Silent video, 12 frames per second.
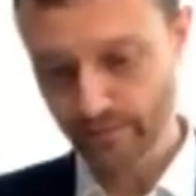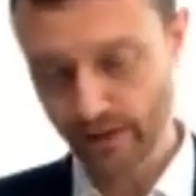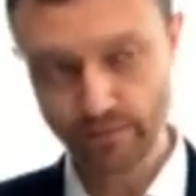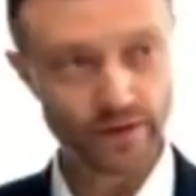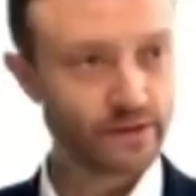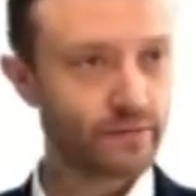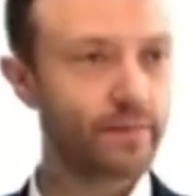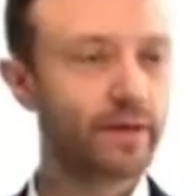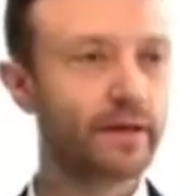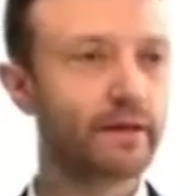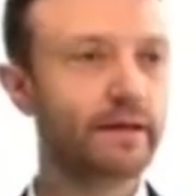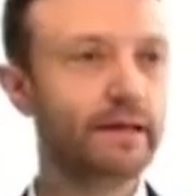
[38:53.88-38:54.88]

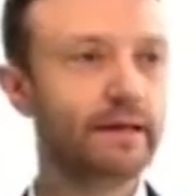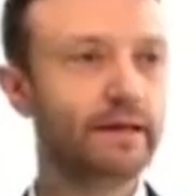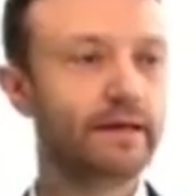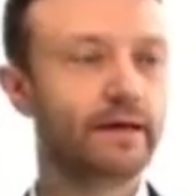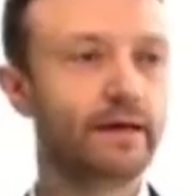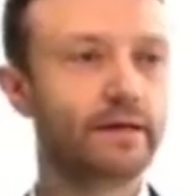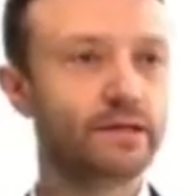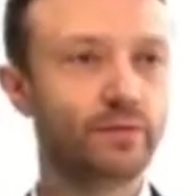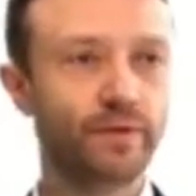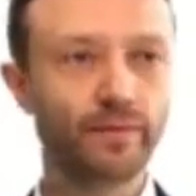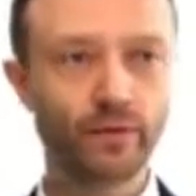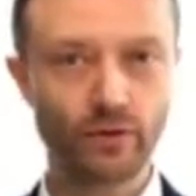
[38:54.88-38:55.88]
webinar,
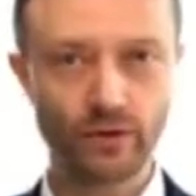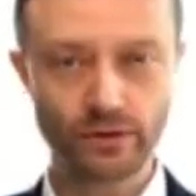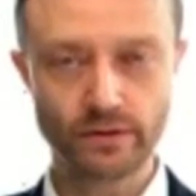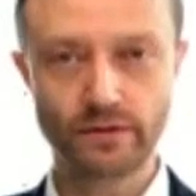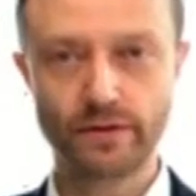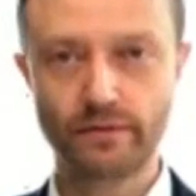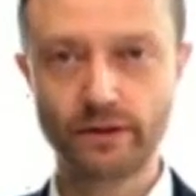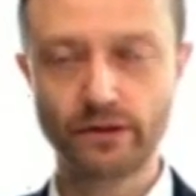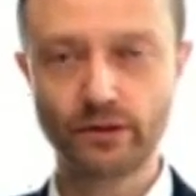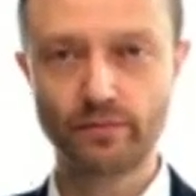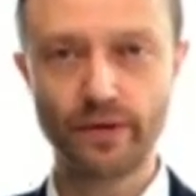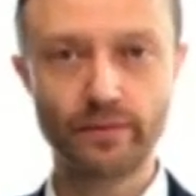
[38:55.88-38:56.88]
the Russian
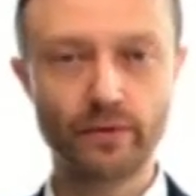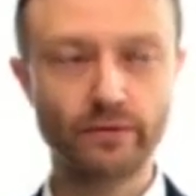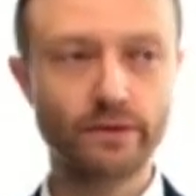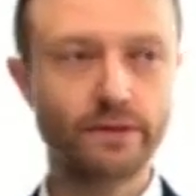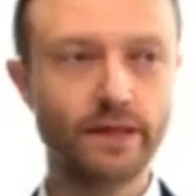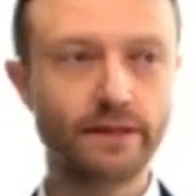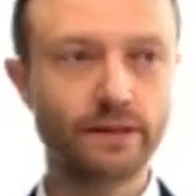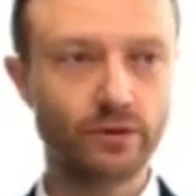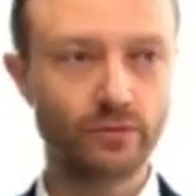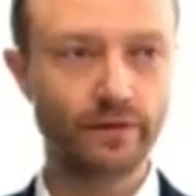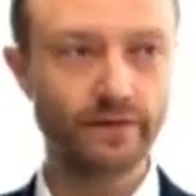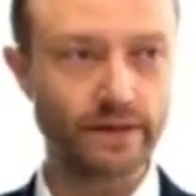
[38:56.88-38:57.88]
Supreme Court decided to
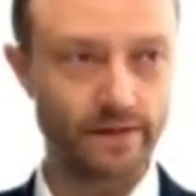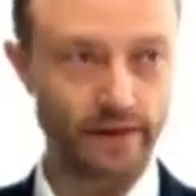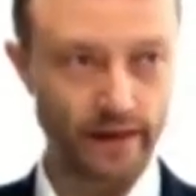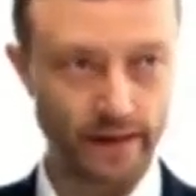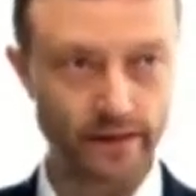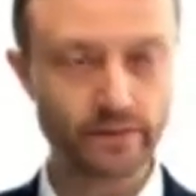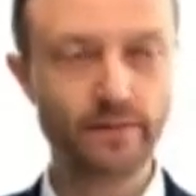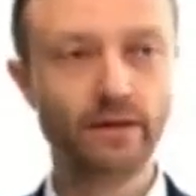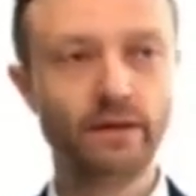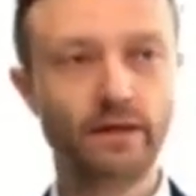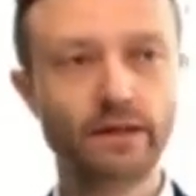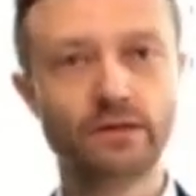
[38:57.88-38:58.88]
revisit the case.
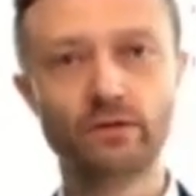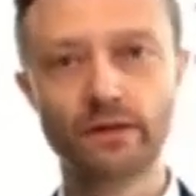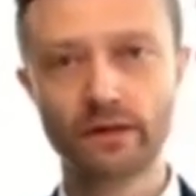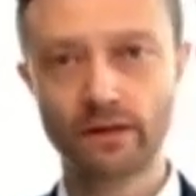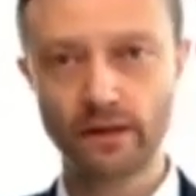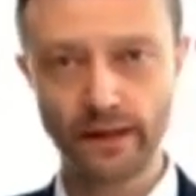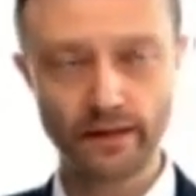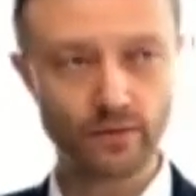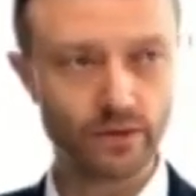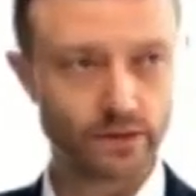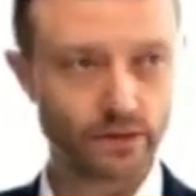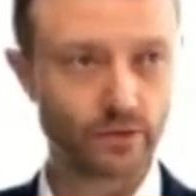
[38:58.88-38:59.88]
It's not yet clear
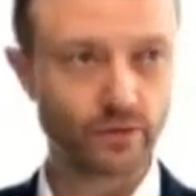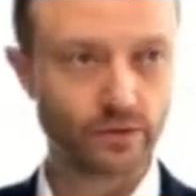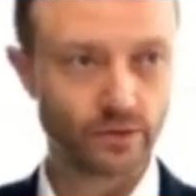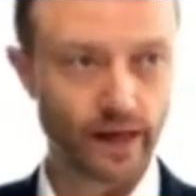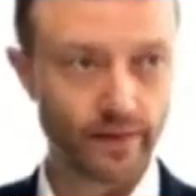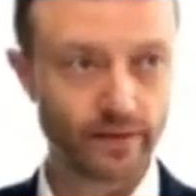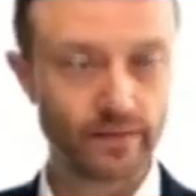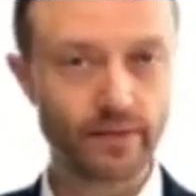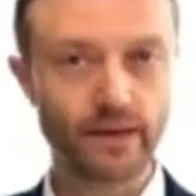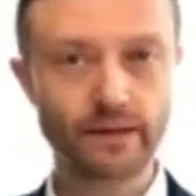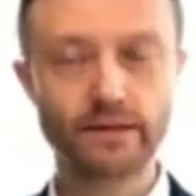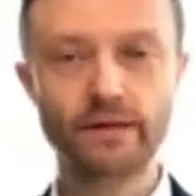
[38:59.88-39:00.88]
what is going to happen,
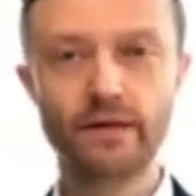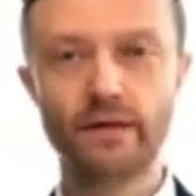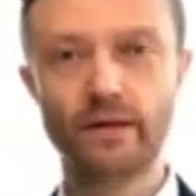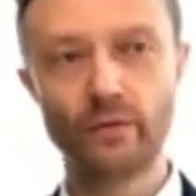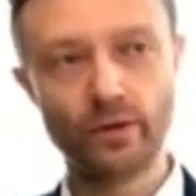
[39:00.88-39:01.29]
but the